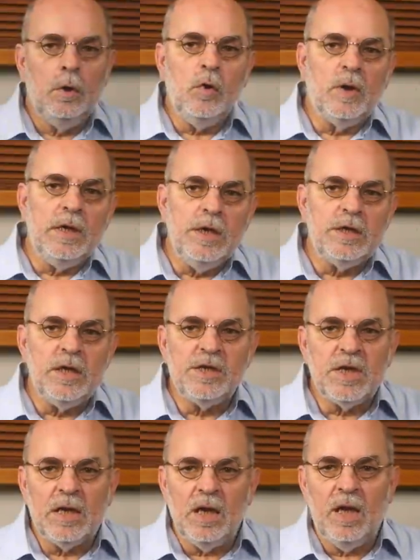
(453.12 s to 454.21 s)
You can easily
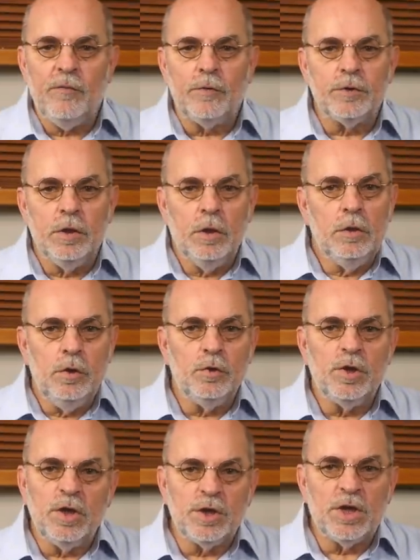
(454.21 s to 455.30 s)
set levels
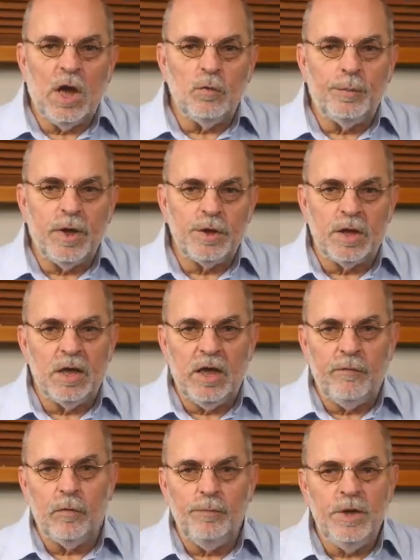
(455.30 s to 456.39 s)
using a sound pressure
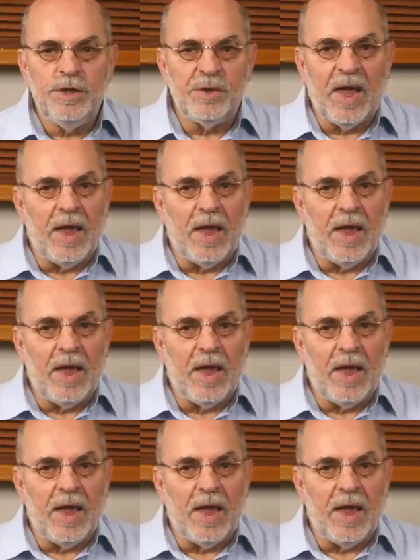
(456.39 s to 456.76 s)
level meter